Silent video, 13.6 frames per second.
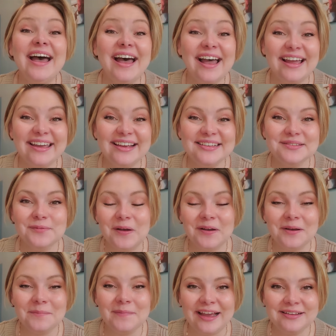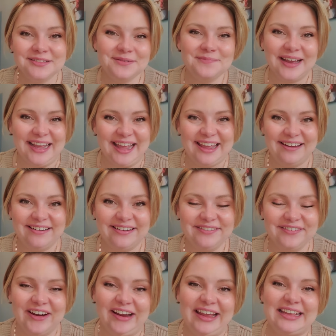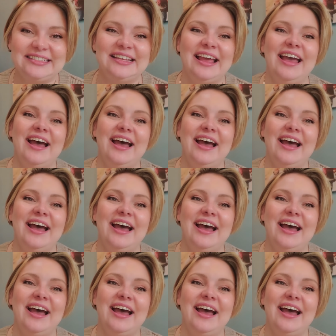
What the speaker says: Hi guys, welcome back to my Acre of Grace.